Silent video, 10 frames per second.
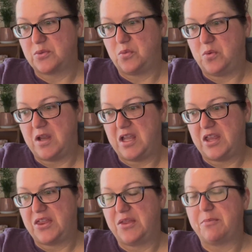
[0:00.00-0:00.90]

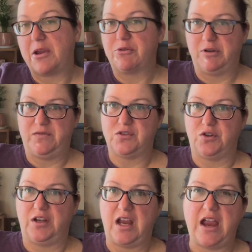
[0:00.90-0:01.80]
with my grief
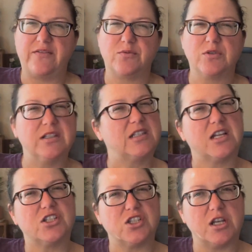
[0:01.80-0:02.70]
journey. I haven't really
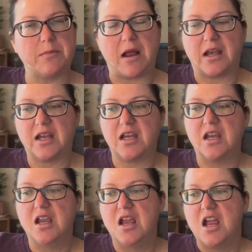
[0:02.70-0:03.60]
touched in about it.
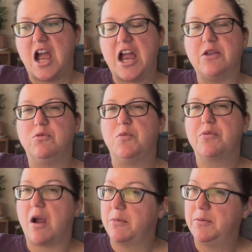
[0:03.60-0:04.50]
I will
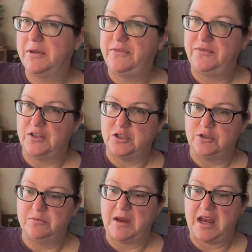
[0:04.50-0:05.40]
probably
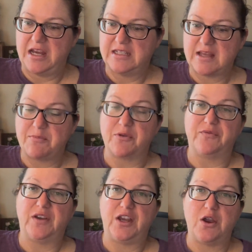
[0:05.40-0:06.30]
film a separate
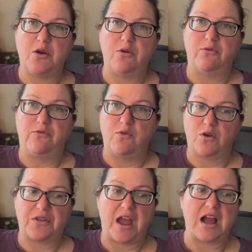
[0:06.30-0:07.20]
video for
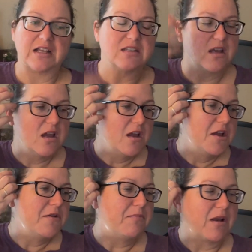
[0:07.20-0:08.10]
that,
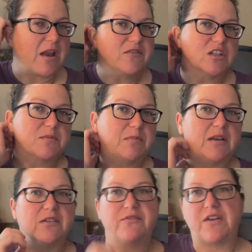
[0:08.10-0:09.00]
but I've just
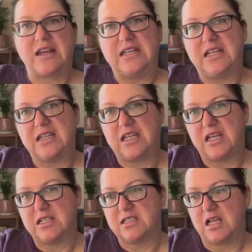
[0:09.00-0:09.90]
been finding
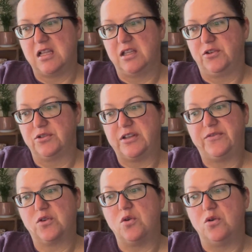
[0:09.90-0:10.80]
things a little
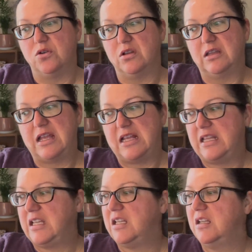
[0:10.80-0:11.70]
difficult
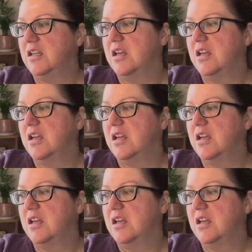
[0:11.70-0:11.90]
lately,